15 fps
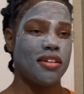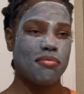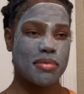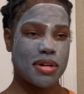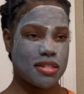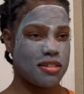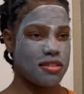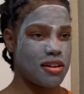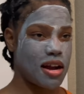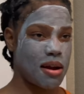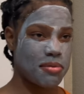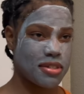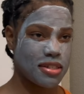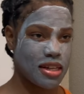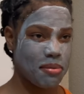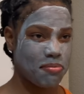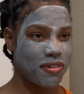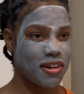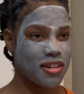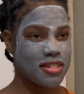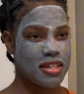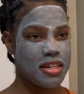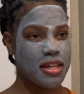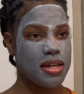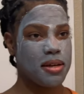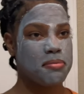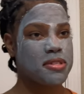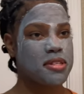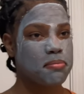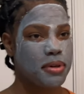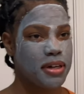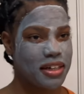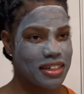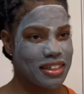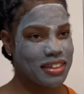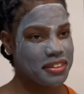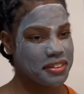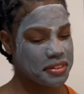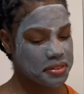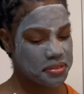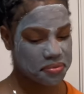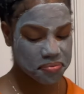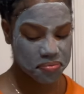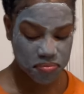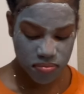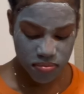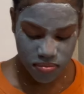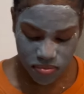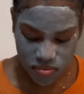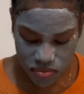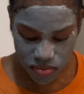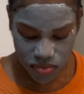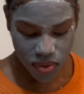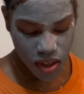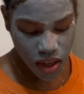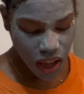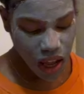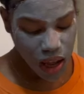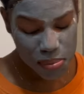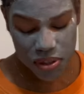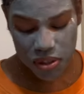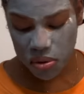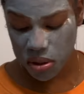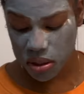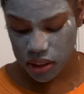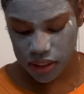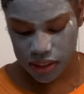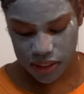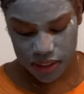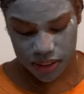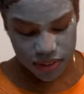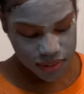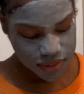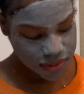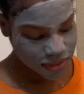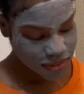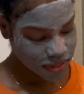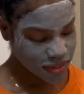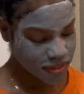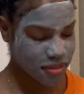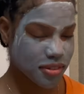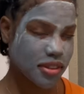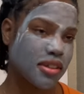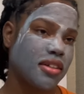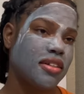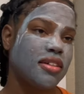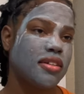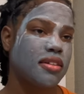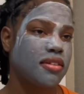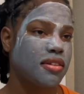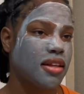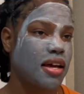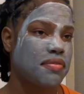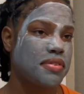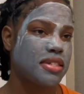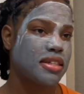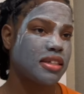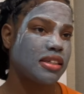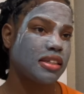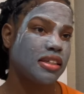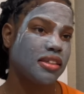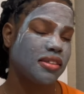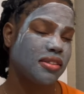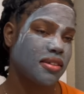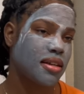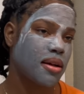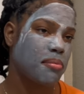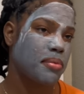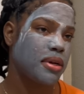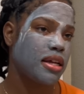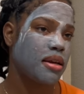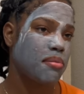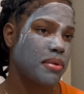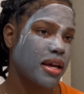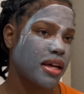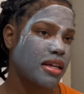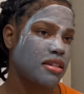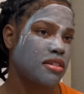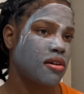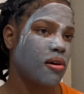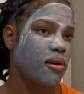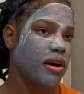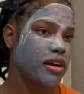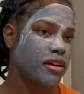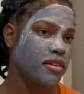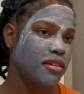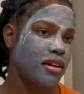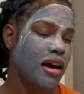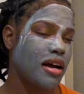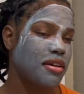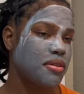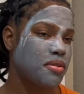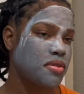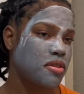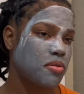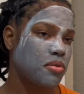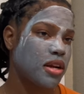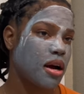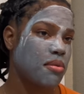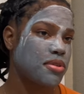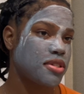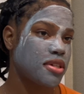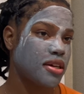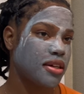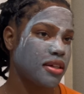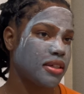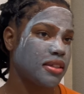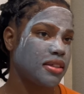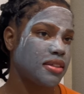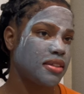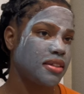my subscribers need first dibs. But um, I've been doing good. Life is good. I'm getting back into art. I used to when I was younger.